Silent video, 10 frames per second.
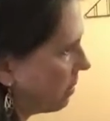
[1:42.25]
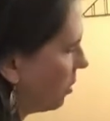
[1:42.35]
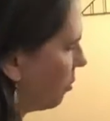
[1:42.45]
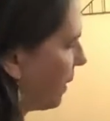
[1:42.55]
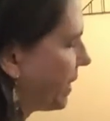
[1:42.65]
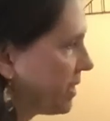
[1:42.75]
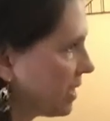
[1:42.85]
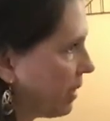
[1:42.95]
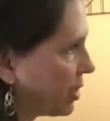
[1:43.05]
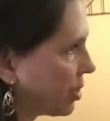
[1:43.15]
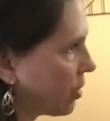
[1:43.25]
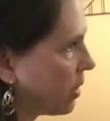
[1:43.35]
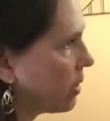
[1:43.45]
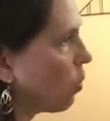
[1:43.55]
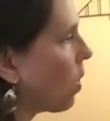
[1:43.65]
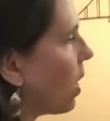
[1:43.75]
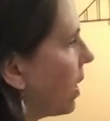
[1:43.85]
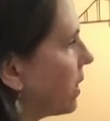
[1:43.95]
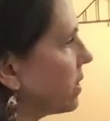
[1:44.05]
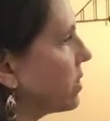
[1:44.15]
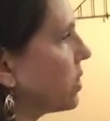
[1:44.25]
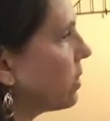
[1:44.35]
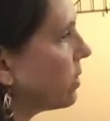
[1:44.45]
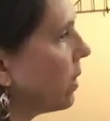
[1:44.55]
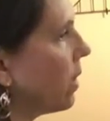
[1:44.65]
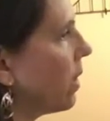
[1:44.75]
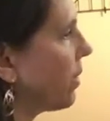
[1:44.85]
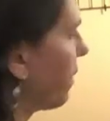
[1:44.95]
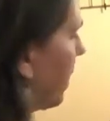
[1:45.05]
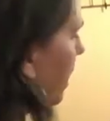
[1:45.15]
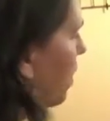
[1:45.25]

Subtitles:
You played a C major chord, 1, 2, 3.